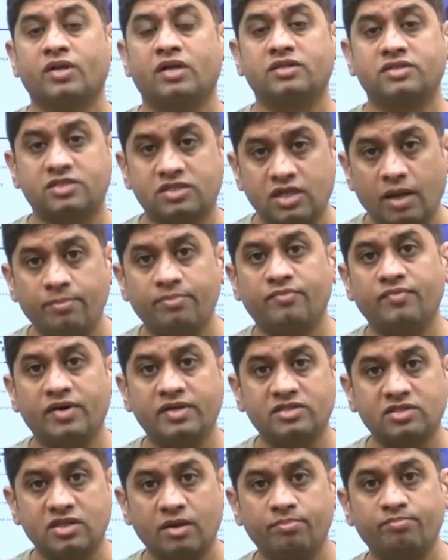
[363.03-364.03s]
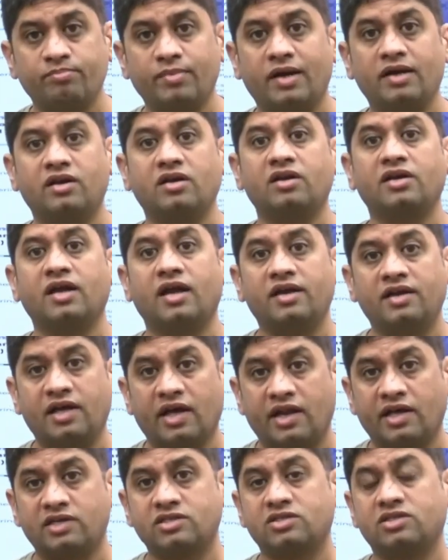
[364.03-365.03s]
step by step mentoring and
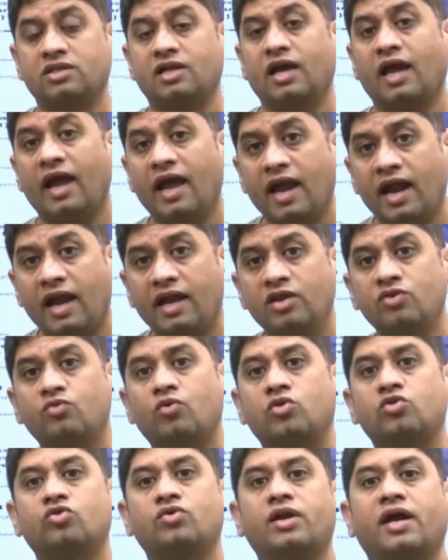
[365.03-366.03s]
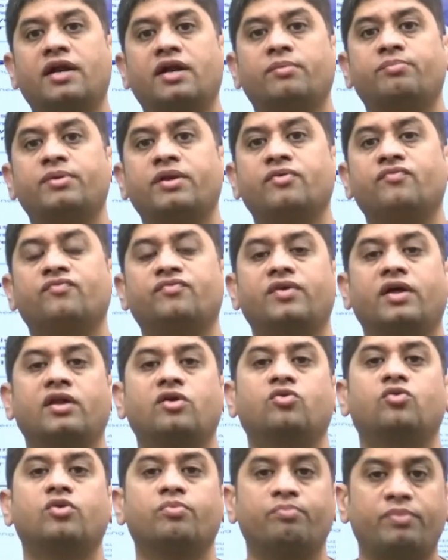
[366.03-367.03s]
direction, and you want to land up in
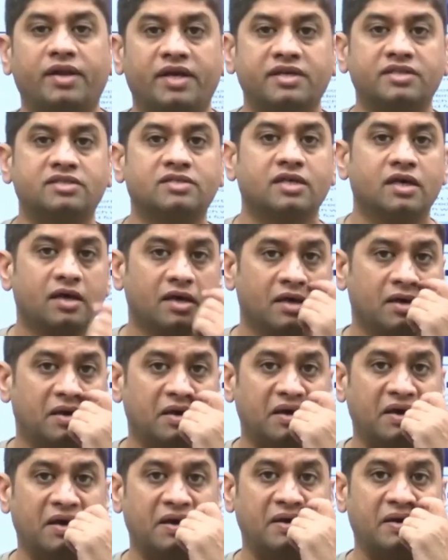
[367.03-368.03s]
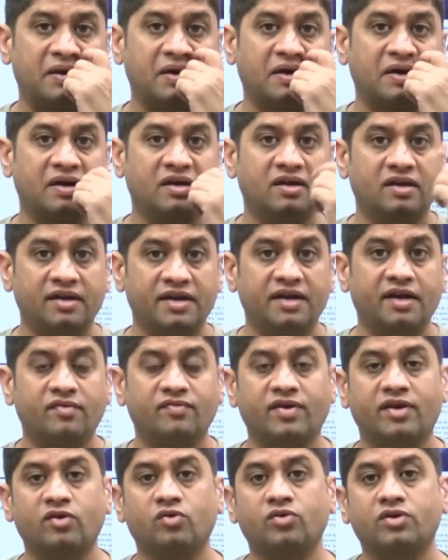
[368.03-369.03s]
very good place and uh, lead a
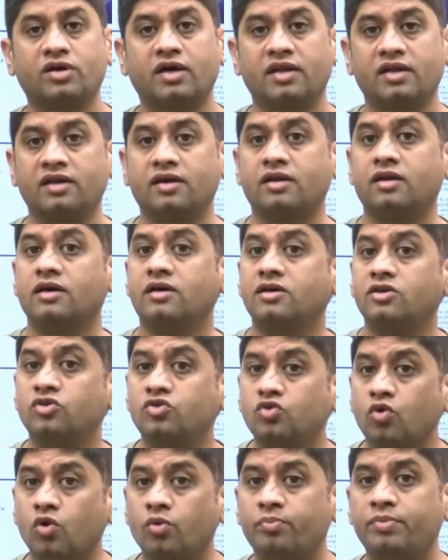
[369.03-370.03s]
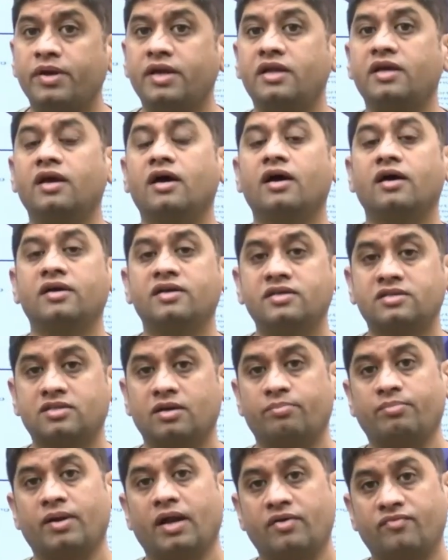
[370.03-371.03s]
very good career, YourPedia is
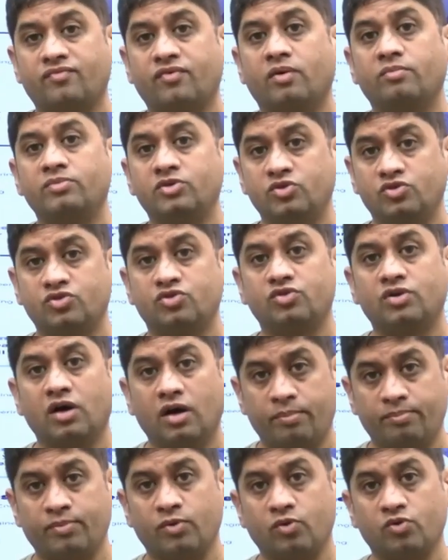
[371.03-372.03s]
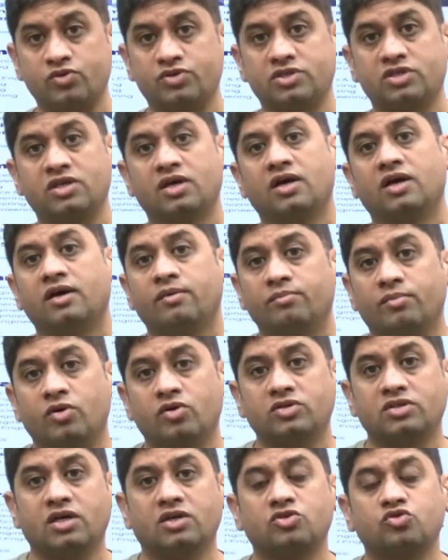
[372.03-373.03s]
the platform you should approach
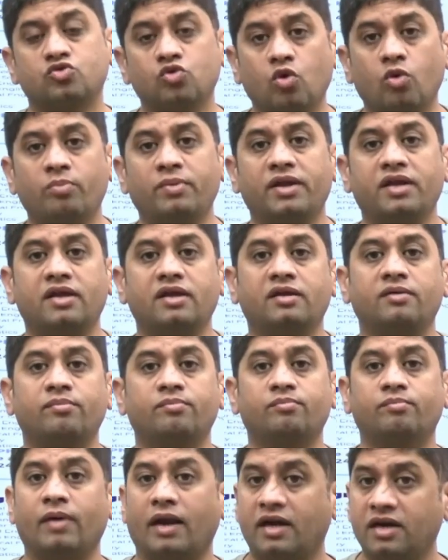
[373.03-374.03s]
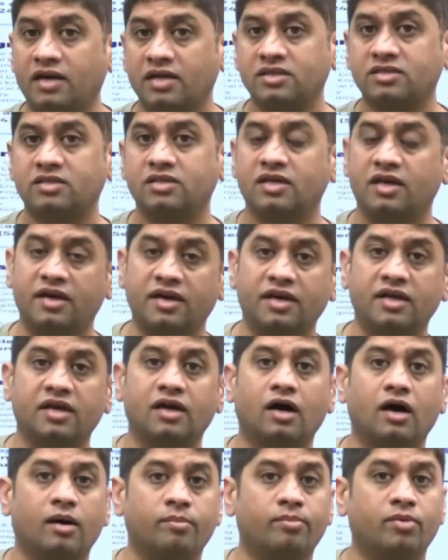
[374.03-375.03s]
because there are so many mentors
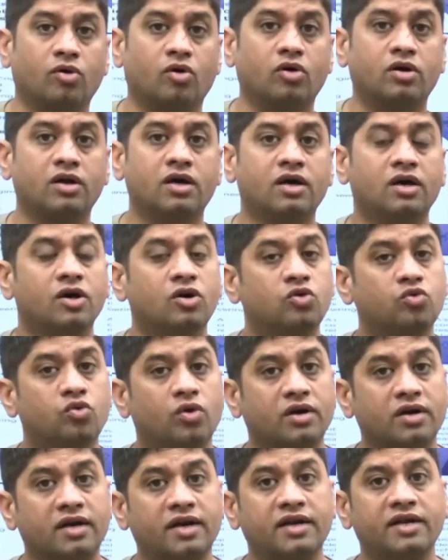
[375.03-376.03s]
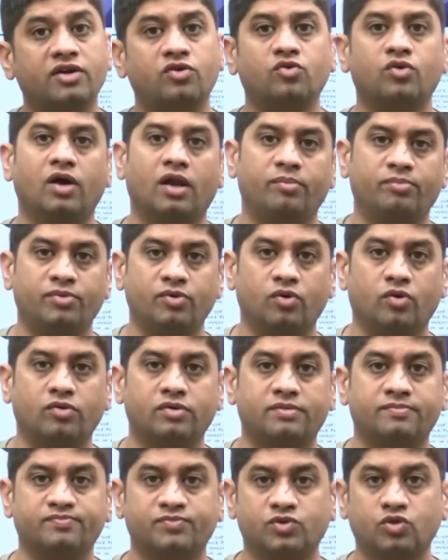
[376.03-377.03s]
India abroad who are ready to help you
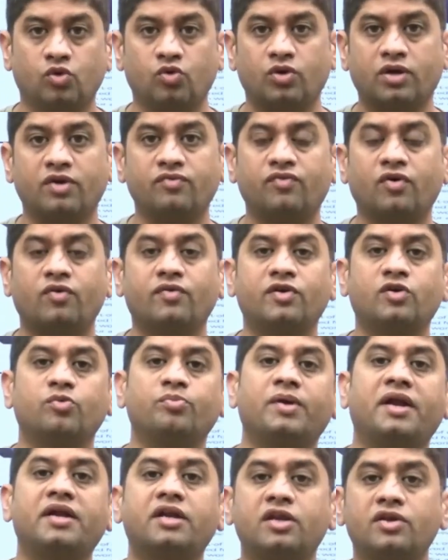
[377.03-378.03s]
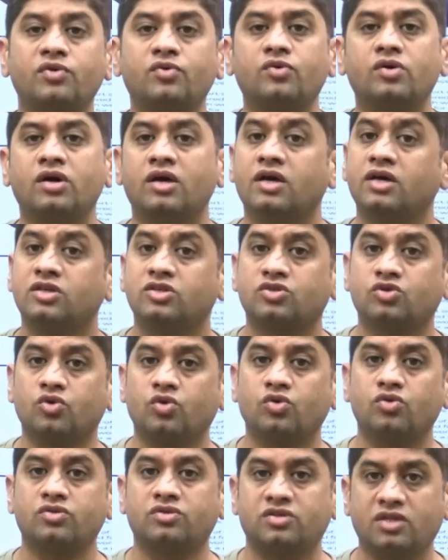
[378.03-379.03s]
out. So looking forward to mentor you.
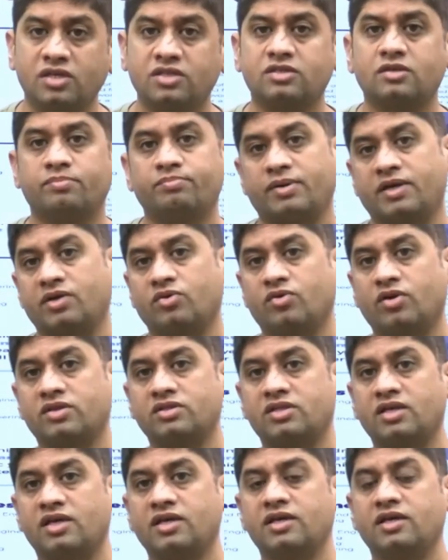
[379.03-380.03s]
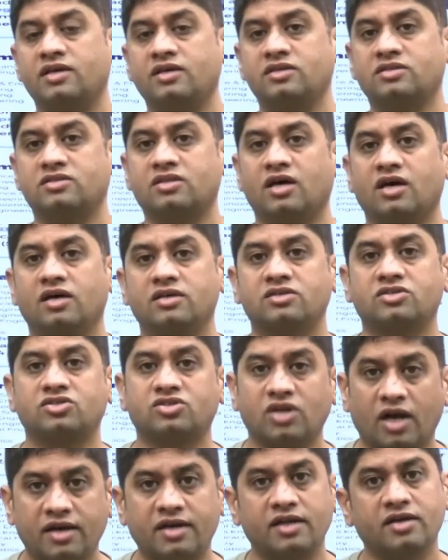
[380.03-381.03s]
So this particular thing is the
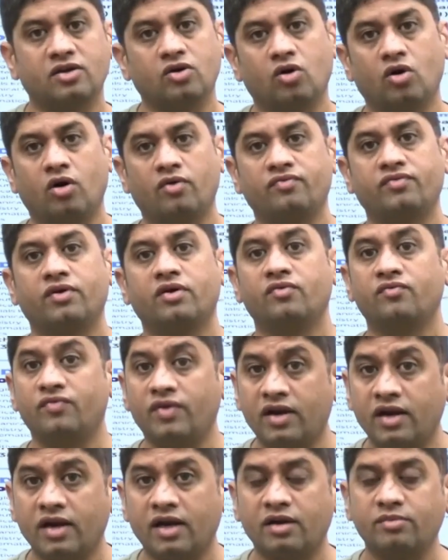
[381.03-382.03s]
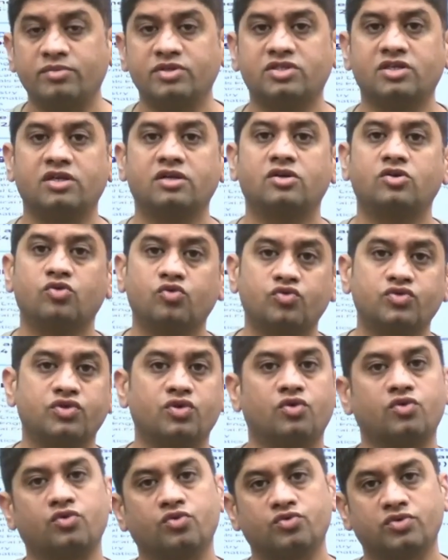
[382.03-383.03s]
starting of winter admission
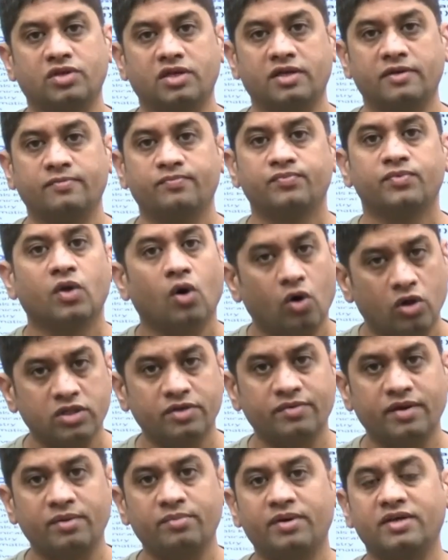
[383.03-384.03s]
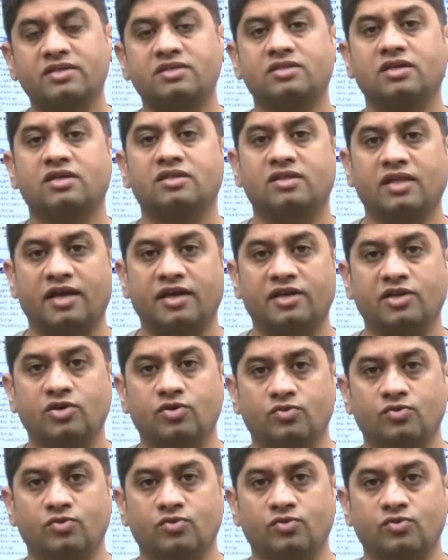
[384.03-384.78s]
2023. All the very best. Thank